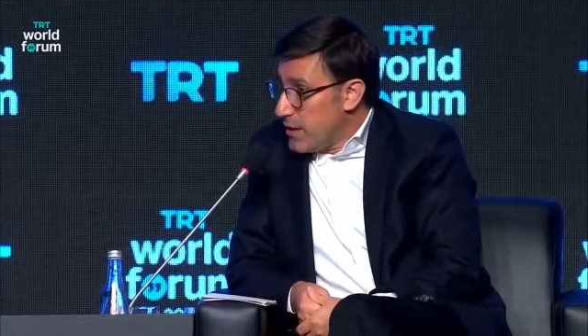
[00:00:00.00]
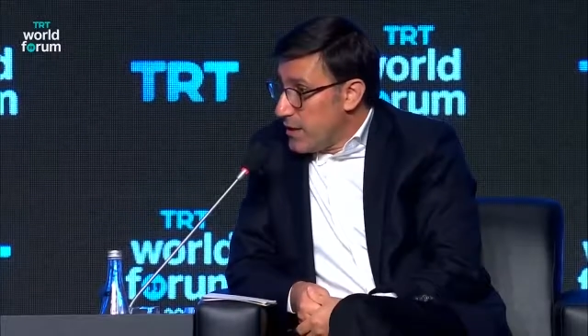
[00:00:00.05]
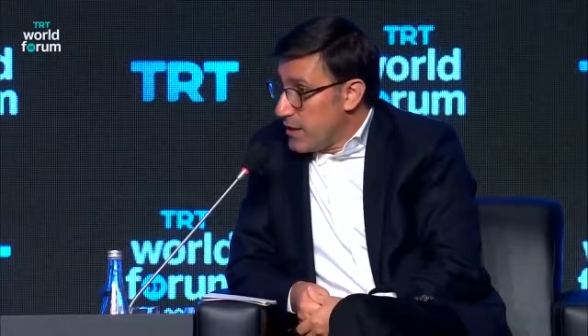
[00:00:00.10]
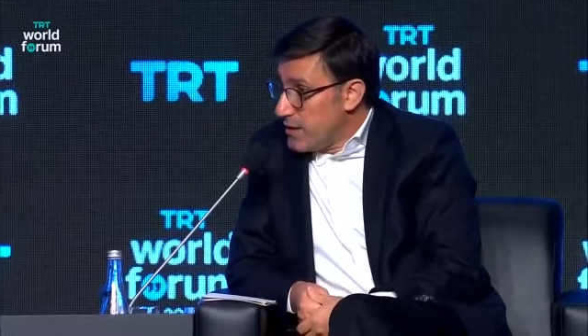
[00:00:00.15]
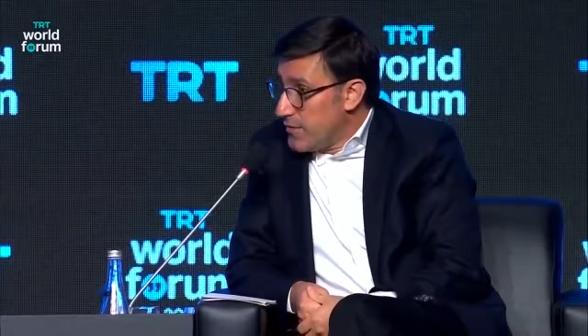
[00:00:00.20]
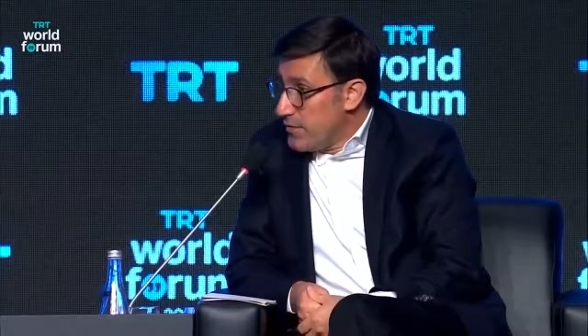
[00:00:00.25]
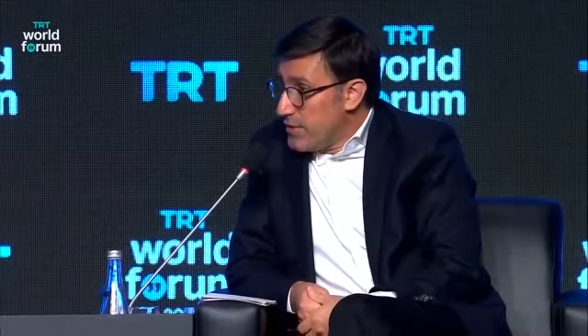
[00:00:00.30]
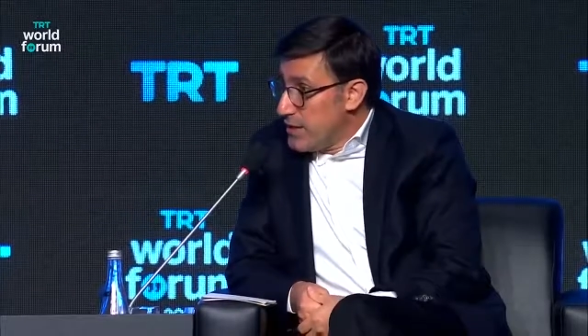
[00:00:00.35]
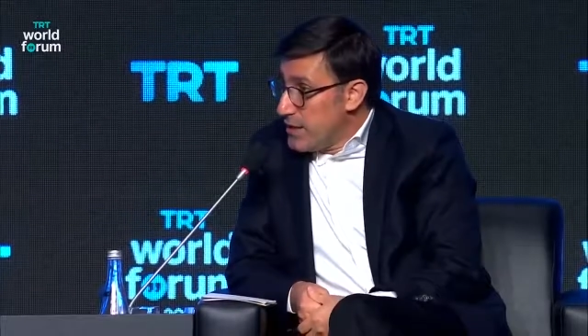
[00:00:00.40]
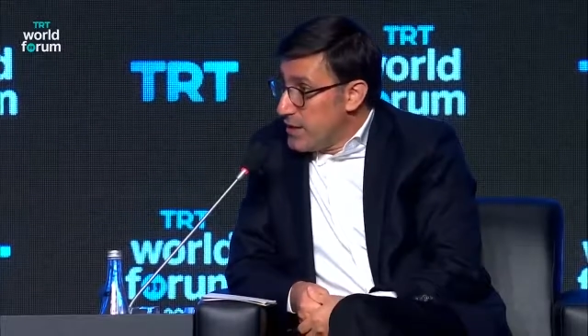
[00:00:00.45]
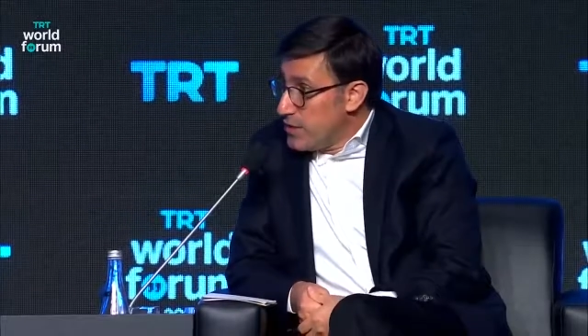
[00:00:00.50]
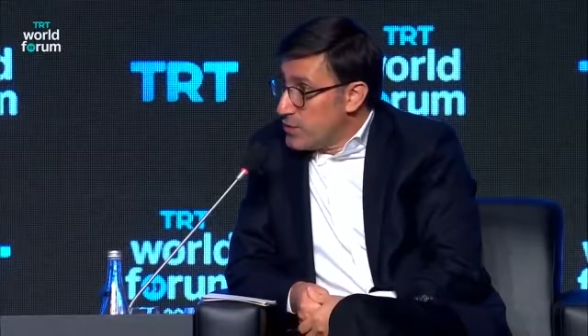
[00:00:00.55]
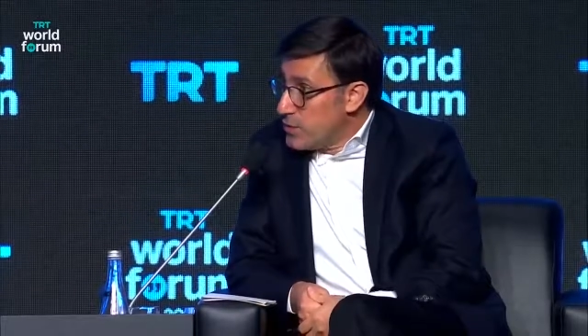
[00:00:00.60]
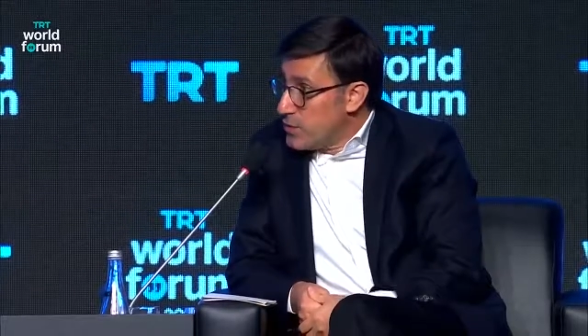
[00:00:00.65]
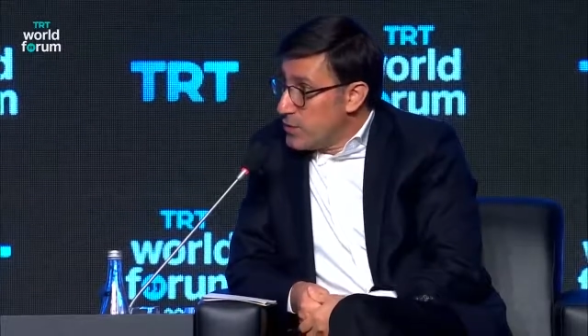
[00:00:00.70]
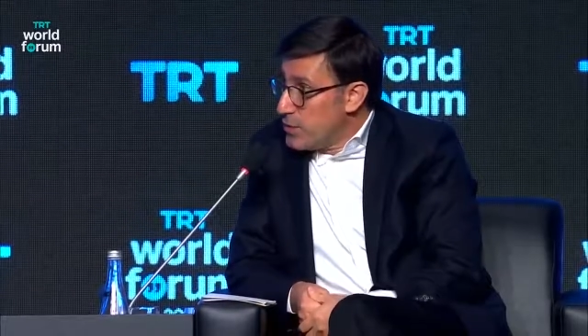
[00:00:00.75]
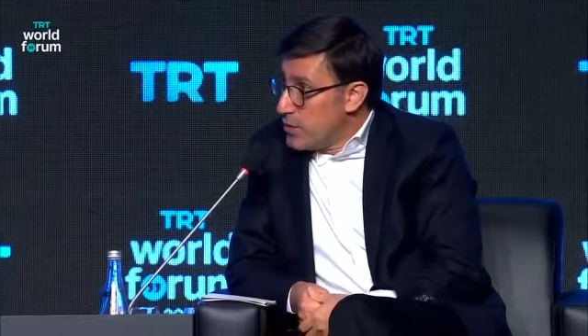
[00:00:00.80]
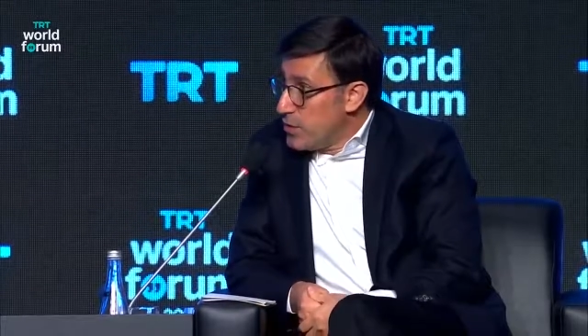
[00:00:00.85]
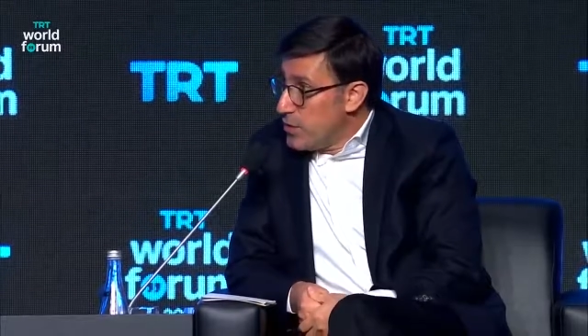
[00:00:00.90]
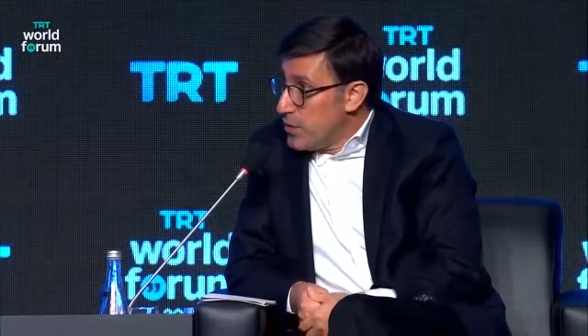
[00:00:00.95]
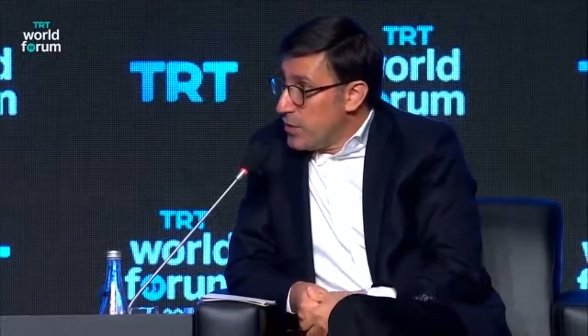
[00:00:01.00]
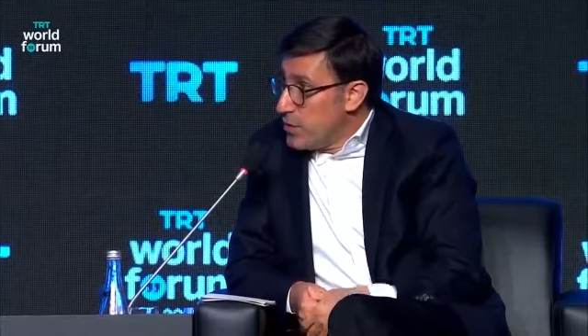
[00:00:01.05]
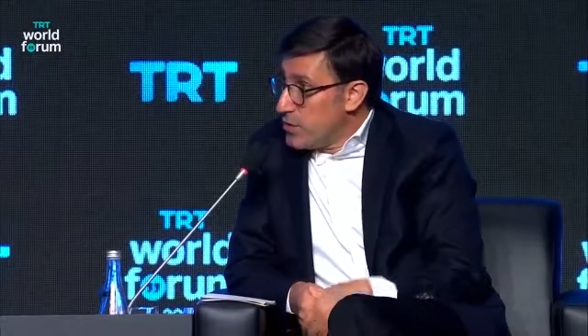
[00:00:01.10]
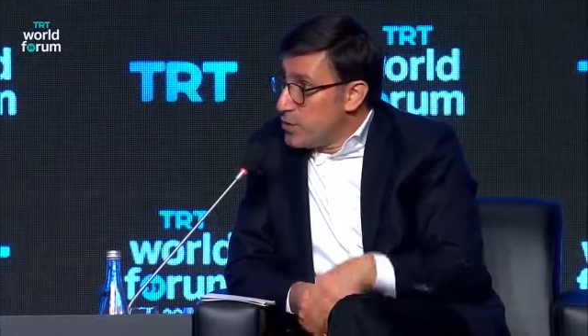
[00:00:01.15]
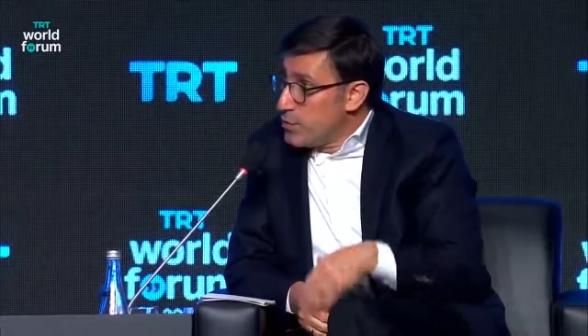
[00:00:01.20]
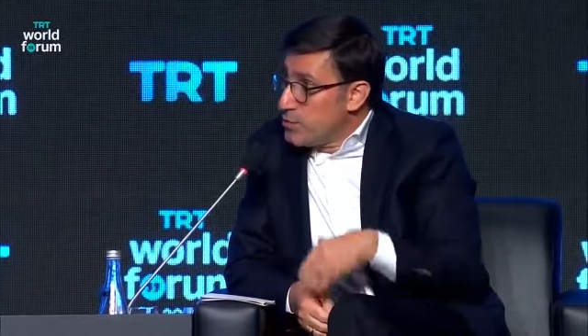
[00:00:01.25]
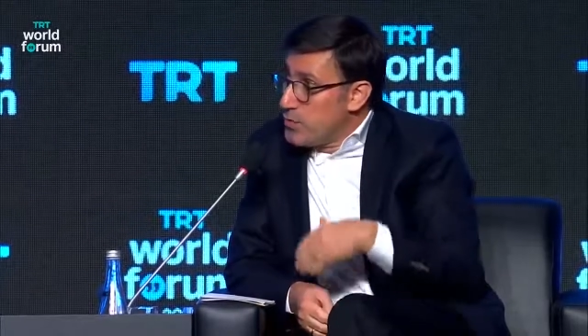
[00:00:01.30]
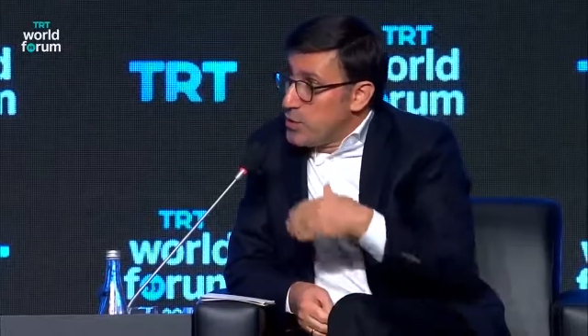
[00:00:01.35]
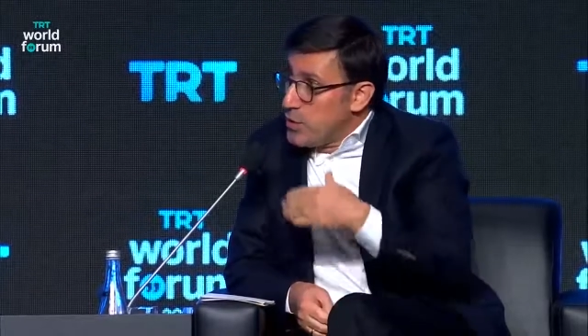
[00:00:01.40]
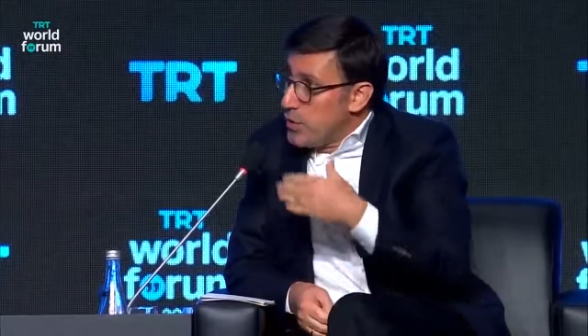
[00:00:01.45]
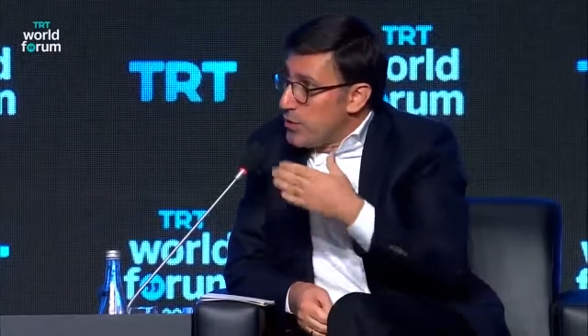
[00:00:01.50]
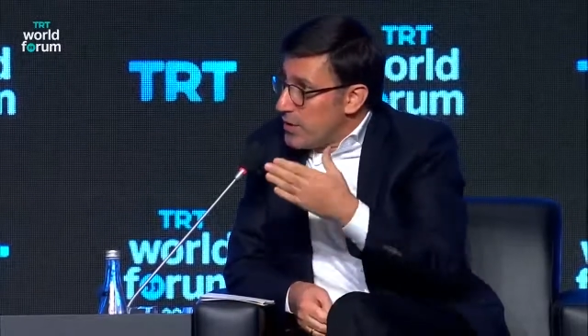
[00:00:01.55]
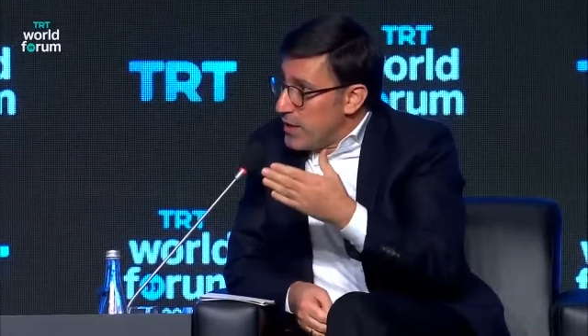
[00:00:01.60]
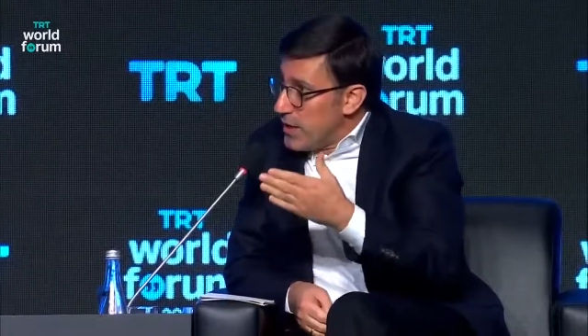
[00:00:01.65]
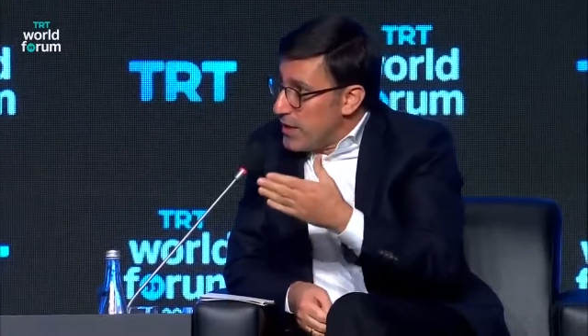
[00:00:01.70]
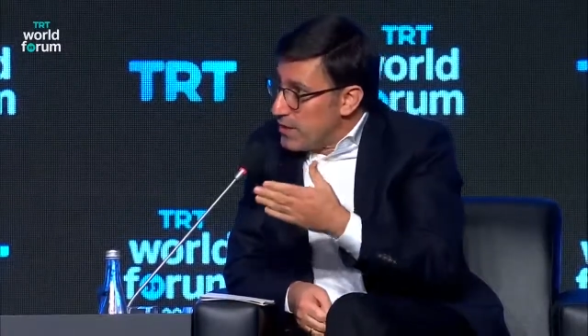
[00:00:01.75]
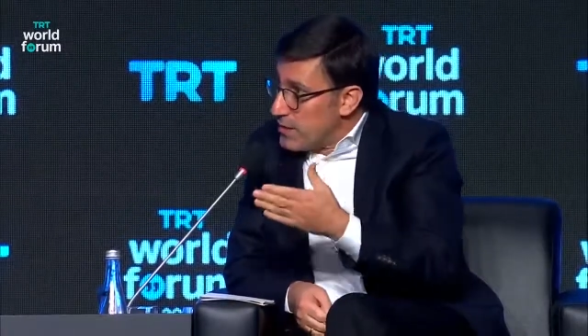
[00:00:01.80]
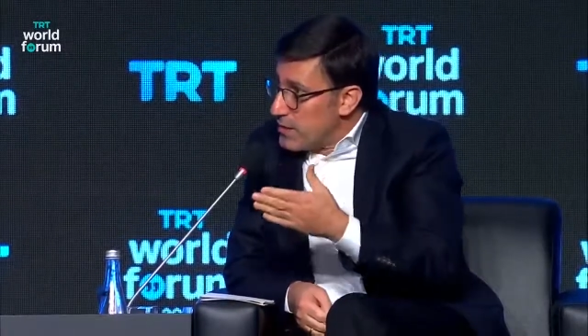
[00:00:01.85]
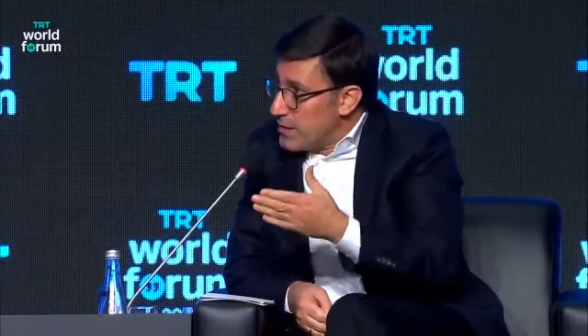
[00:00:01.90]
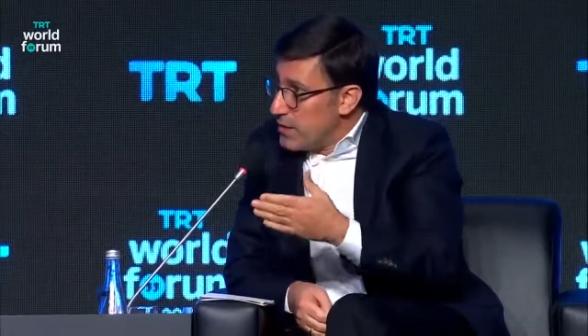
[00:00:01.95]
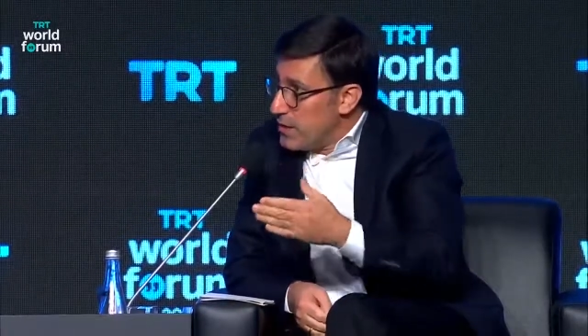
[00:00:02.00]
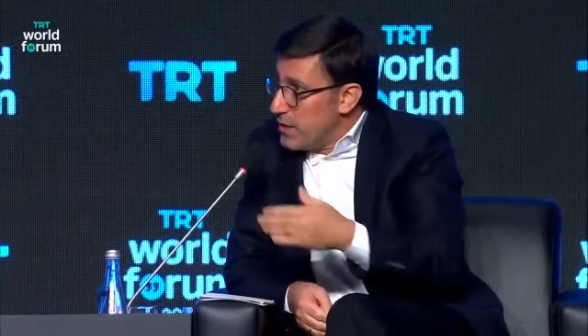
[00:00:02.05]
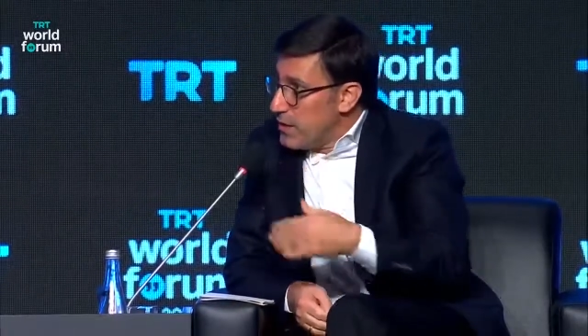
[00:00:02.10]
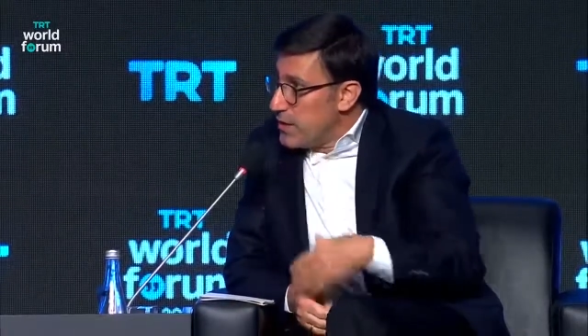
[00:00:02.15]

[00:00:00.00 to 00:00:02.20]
I think we need to look beyond that.